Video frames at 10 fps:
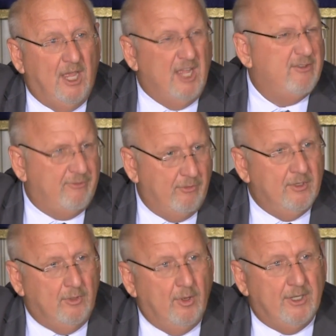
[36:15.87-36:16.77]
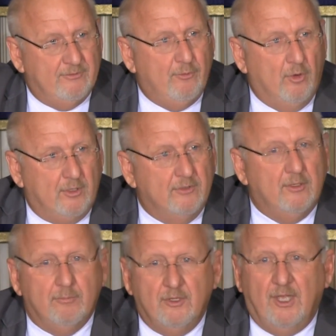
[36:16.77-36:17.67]
As for, you know, as for, because
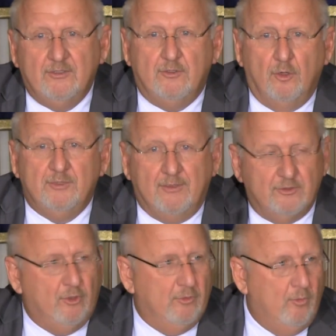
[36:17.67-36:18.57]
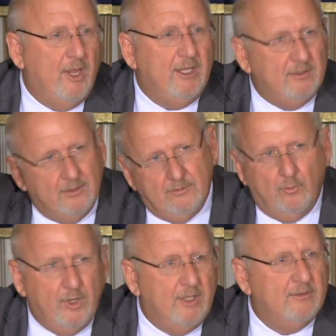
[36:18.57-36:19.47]
the isotopes have a certain weight, the
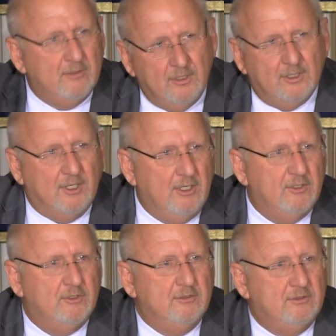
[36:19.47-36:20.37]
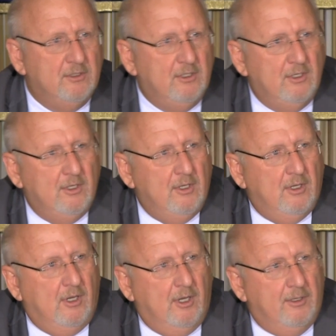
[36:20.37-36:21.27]
wind conditions,
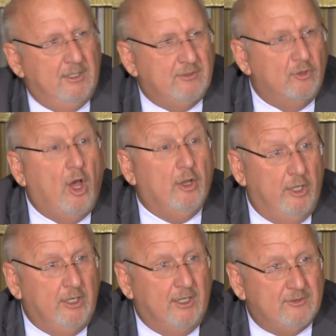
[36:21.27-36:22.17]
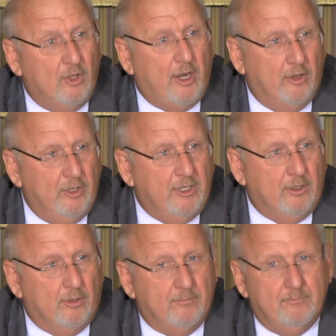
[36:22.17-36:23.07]
it's not a
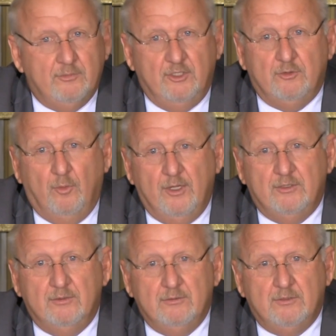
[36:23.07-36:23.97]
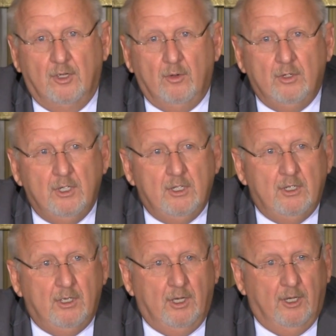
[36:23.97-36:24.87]
linear situation. So
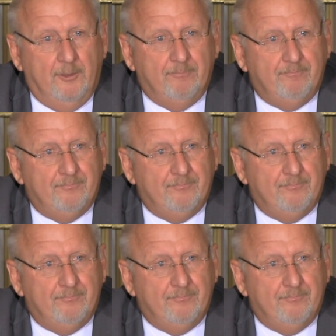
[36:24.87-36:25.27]
at